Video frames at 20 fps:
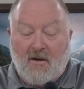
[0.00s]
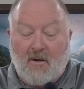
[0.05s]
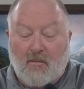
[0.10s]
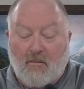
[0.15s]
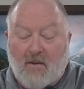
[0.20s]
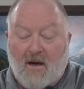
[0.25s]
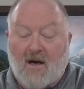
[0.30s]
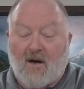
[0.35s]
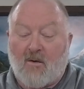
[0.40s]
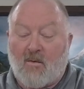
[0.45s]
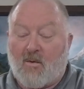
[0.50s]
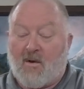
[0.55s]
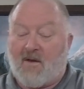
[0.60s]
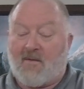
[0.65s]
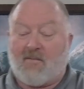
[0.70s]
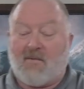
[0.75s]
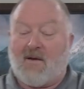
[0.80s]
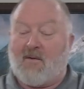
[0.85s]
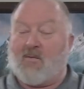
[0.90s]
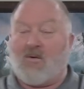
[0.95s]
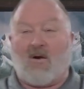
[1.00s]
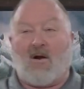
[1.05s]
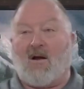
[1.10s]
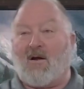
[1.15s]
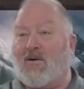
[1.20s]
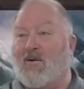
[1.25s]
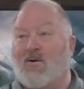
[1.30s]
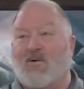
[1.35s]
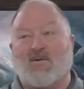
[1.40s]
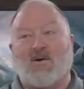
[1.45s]
you know, bear with me. We're
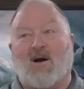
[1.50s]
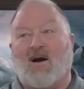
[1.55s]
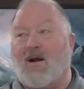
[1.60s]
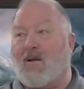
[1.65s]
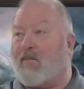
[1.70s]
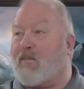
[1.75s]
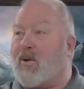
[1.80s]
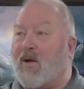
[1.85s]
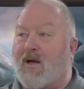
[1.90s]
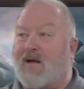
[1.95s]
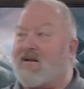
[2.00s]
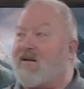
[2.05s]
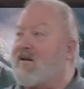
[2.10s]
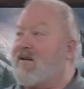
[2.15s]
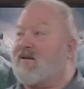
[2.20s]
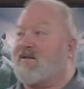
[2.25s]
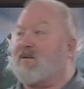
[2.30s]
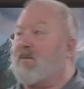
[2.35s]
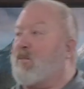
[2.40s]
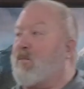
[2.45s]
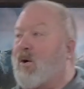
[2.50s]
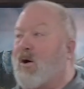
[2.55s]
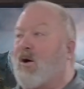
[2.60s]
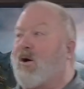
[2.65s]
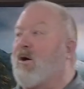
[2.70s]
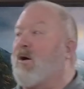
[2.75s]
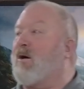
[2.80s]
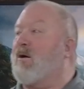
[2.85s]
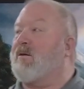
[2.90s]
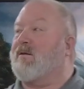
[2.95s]
not going to try to pick this
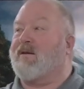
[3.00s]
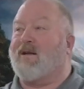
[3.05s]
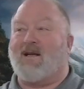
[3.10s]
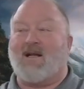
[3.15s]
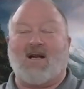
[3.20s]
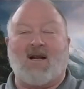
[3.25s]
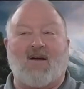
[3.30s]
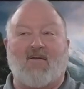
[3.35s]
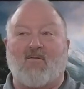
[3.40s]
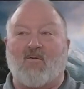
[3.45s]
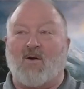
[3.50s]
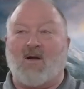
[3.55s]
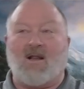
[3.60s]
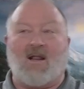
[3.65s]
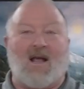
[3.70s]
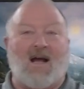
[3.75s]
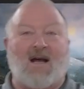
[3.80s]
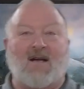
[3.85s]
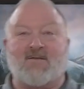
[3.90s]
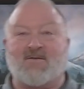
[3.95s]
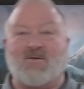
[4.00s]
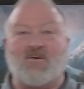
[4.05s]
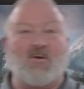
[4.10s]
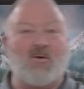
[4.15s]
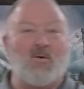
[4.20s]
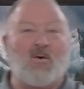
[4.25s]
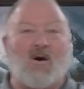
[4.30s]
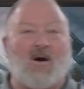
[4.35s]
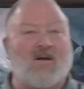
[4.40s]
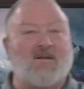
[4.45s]
apart and get every last
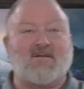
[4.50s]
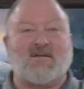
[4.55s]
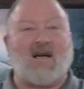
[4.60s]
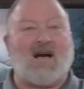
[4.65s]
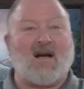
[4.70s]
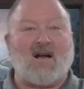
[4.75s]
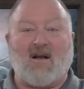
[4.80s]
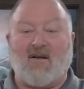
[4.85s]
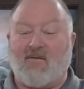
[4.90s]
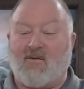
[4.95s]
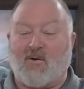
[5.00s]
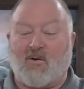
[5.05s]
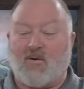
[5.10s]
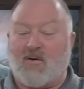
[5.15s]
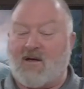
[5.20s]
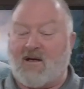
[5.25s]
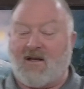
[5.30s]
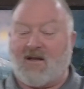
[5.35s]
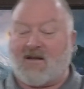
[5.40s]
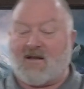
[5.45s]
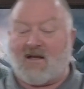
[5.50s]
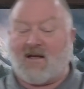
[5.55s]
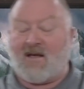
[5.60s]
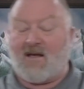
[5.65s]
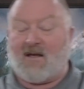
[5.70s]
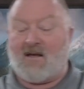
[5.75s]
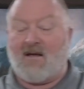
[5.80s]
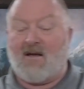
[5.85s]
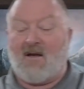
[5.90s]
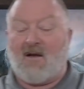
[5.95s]
nuance out of it or
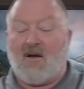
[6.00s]
anything.